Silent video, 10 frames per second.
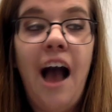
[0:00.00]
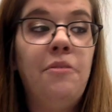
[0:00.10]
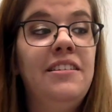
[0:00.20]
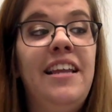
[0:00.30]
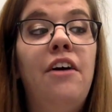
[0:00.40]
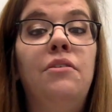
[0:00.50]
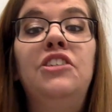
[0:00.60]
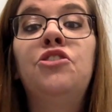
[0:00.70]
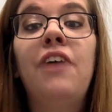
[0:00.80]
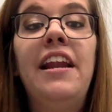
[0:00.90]
I was now
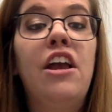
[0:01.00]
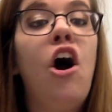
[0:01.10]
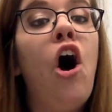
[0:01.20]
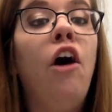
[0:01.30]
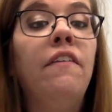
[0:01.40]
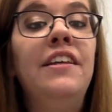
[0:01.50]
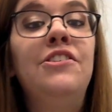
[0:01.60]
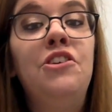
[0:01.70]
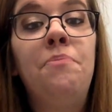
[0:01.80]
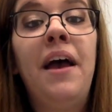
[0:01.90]
training all
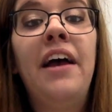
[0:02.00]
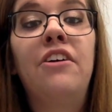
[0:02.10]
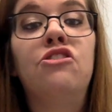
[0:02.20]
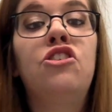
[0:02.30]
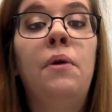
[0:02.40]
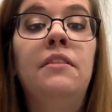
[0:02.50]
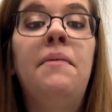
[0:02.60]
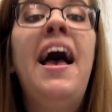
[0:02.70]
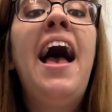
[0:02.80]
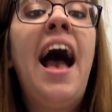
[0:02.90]
these new baggers, showing
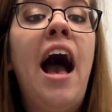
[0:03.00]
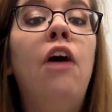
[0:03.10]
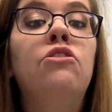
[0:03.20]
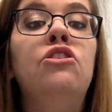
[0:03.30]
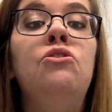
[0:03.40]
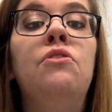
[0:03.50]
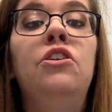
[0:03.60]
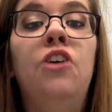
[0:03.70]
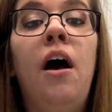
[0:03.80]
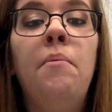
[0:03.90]
them how to do the
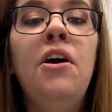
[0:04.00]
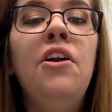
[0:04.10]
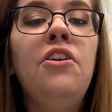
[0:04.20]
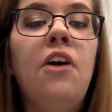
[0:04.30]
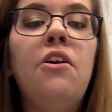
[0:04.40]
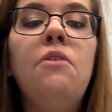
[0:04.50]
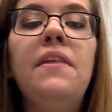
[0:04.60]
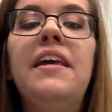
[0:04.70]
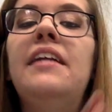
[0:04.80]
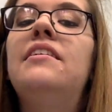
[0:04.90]
job, not
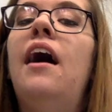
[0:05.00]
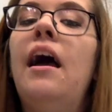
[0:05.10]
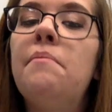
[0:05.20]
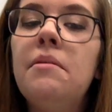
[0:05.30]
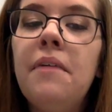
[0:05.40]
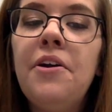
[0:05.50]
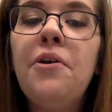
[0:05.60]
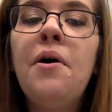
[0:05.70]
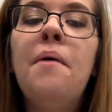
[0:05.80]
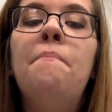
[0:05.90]
only in a timely
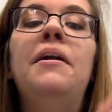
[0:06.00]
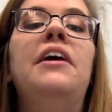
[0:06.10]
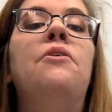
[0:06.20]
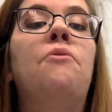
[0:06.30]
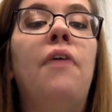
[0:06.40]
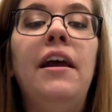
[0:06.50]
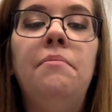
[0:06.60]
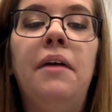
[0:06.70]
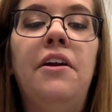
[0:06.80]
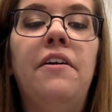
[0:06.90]
manner, but in a right
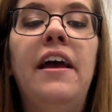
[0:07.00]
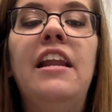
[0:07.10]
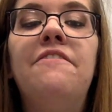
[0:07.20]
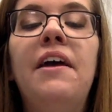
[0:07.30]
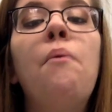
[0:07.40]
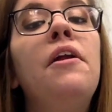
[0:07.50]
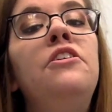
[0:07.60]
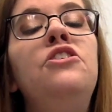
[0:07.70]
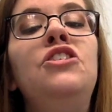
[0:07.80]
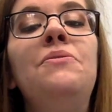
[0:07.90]
manner. And if they wanted
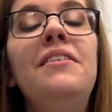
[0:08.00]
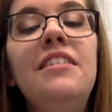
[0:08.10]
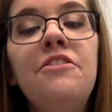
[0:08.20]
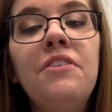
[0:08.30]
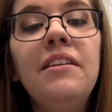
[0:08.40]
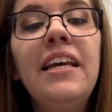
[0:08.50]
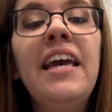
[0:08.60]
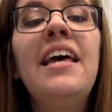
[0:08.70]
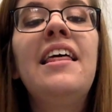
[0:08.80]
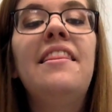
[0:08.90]
to do it differently,
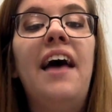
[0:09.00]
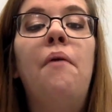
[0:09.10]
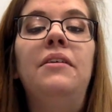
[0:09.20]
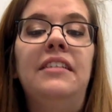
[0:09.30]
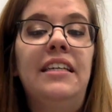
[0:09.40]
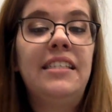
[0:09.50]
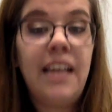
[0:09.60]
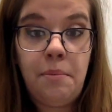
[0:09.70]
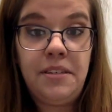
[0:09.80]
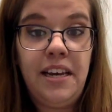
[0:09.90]
that was
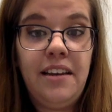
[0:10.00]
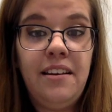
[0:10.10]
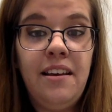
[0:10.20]
accepted.